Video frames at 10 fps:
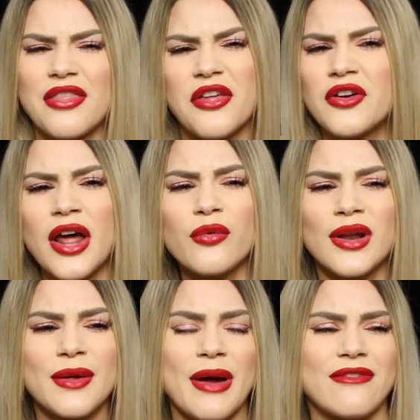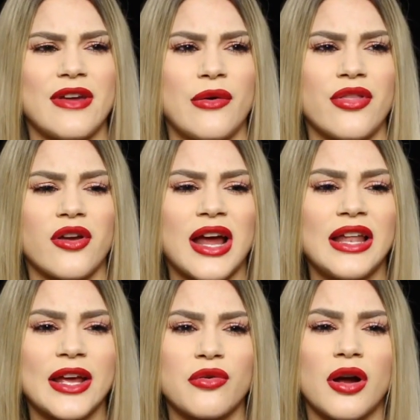They're not really my favorite. They're
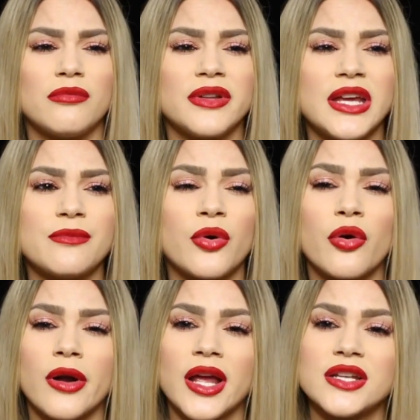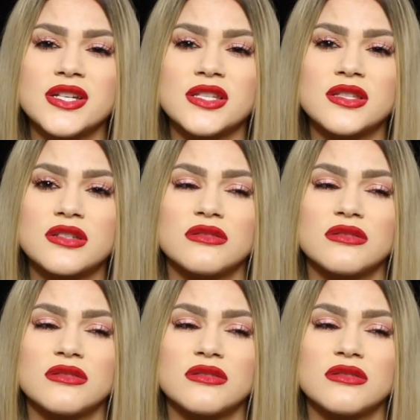kind of like crumbly and boring and just,